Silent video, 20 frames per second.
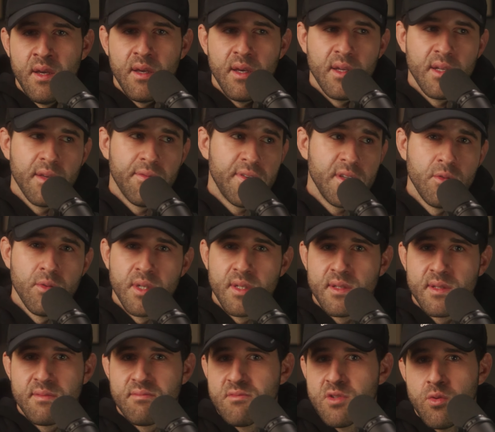and if he
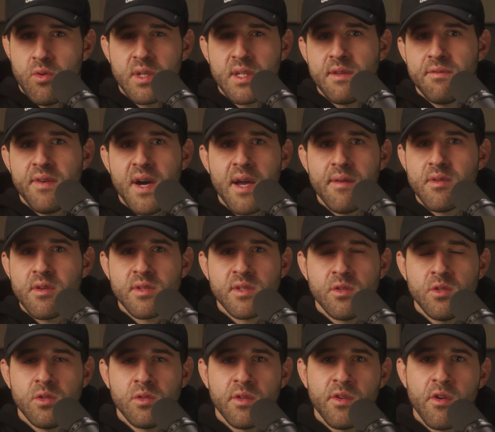was 25 years
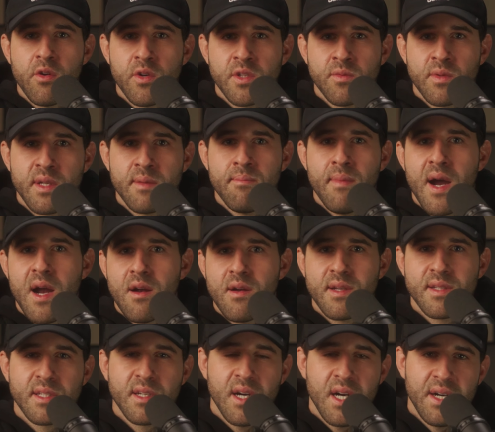old, girls would admire
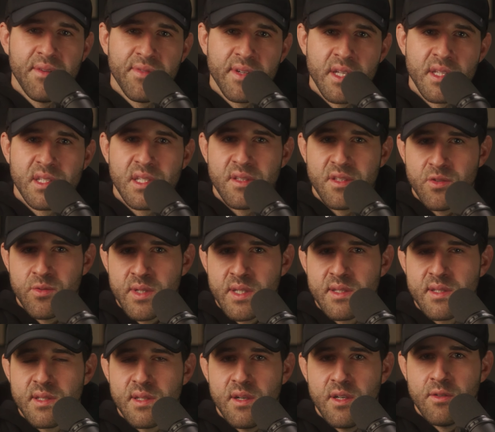his confidence in doing
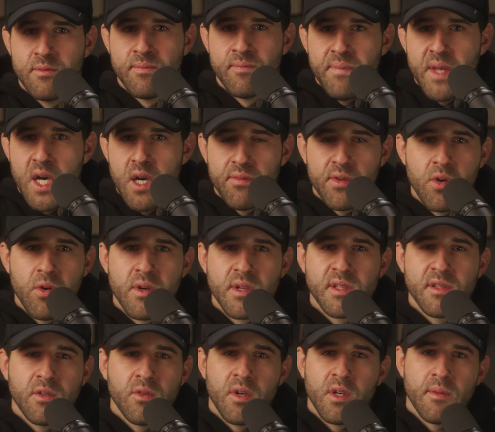so. Now, of course,
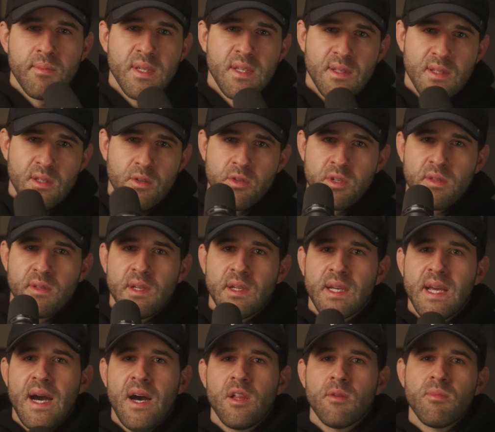you don't want to be socially
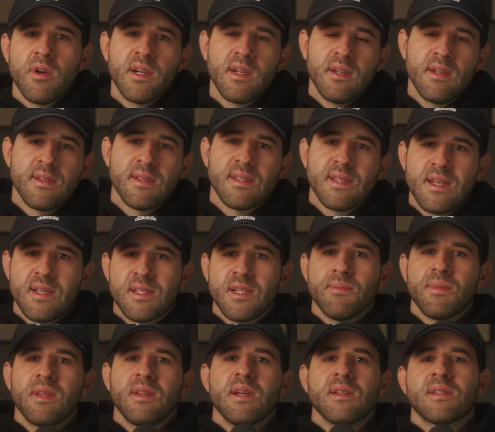uncalibrated and say
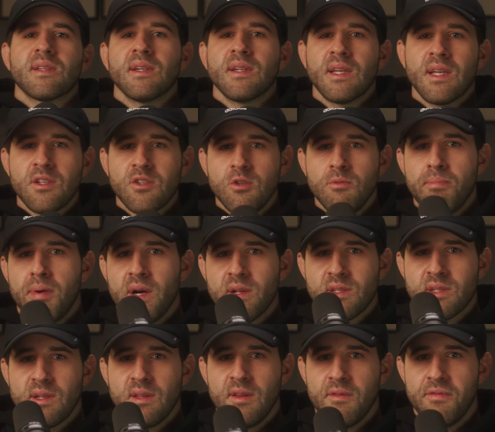something that's going to get you
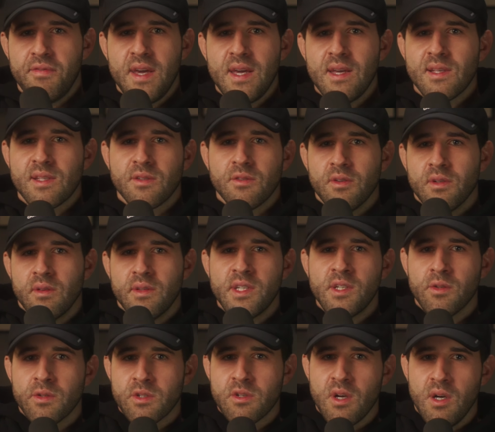punched in the face or in
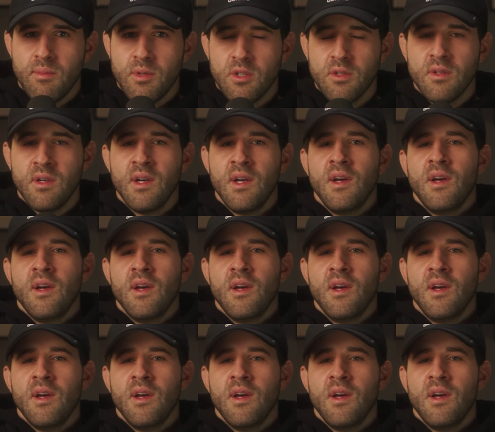legal trouble,